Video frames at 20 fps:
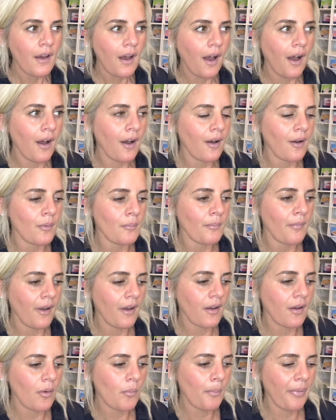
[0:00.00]

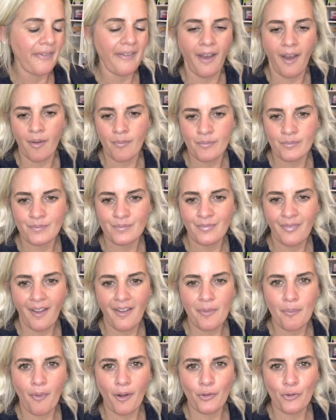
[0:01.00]
But yeah,
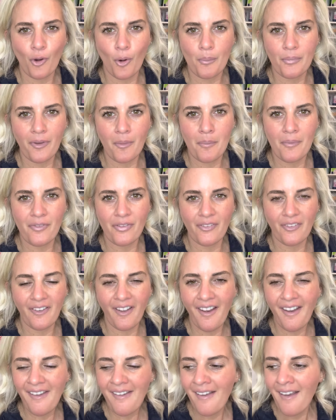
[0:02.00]
that's my top tip of the day.